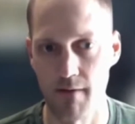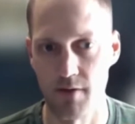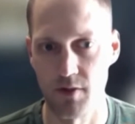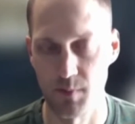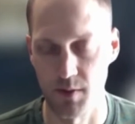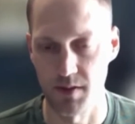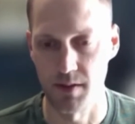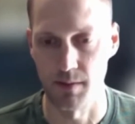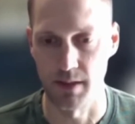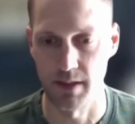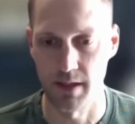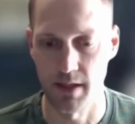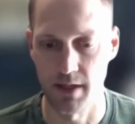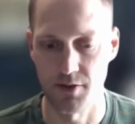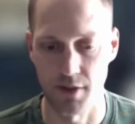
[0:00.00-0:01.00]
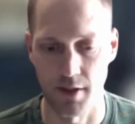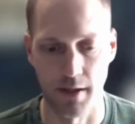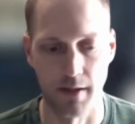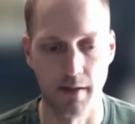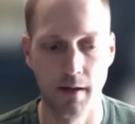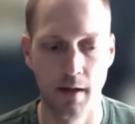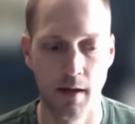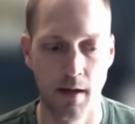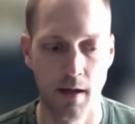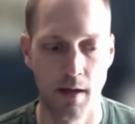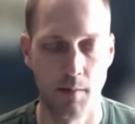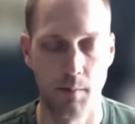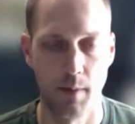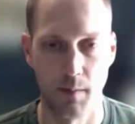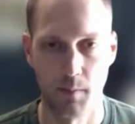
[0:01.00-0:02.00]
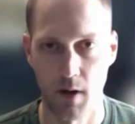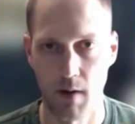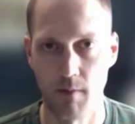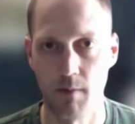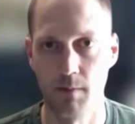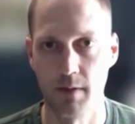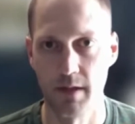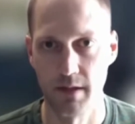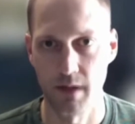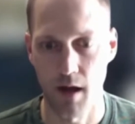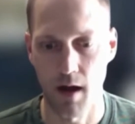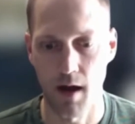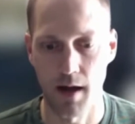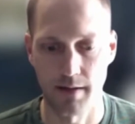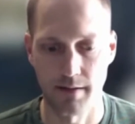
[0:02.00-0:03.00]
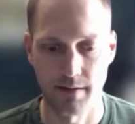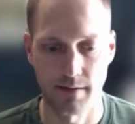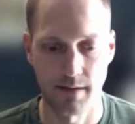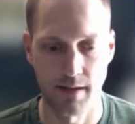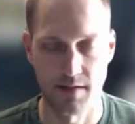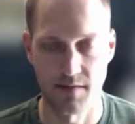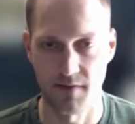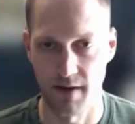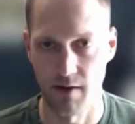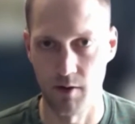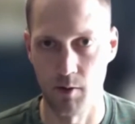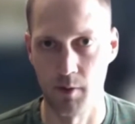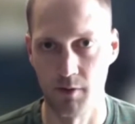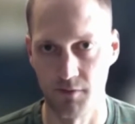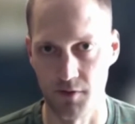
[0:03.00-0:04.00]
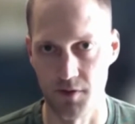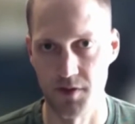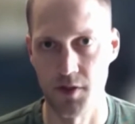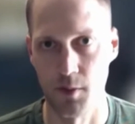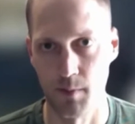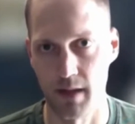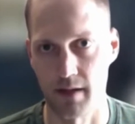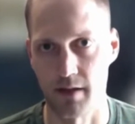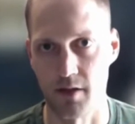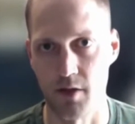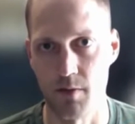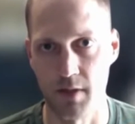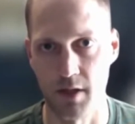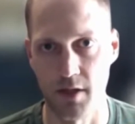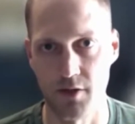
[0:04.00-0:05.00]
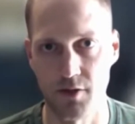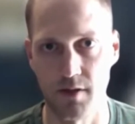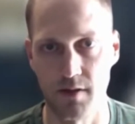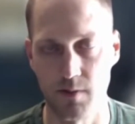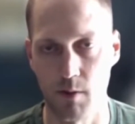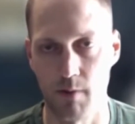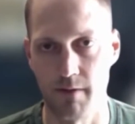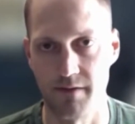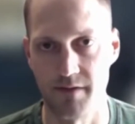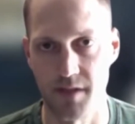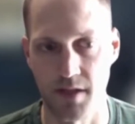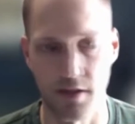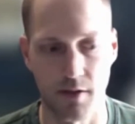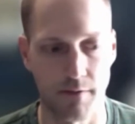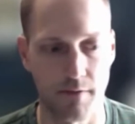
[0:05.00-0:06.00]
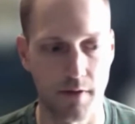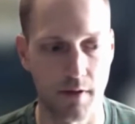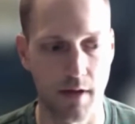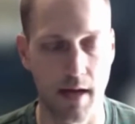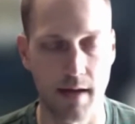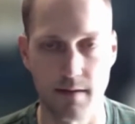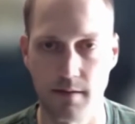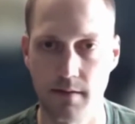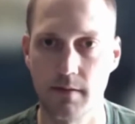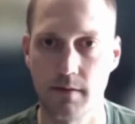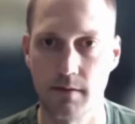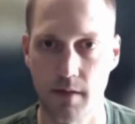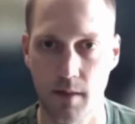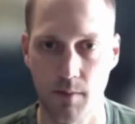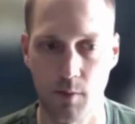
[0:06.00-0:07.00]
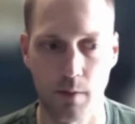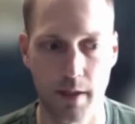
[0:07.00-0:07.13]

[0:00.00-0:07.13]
average precipitation, but probably not as favorable for snowpack accumulation as what we've seen over the last couple